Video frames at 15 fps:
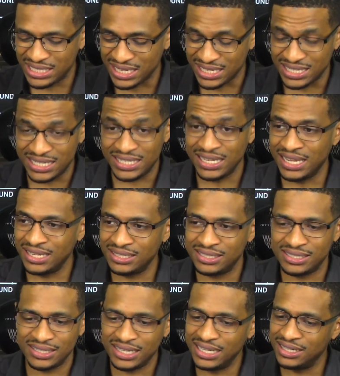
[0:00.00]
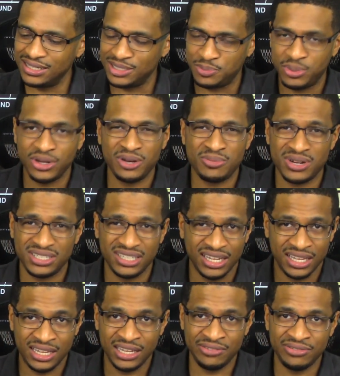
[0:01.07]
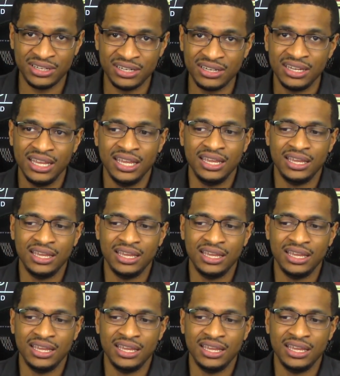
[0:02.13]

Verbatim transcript: success. It is pretty much a given.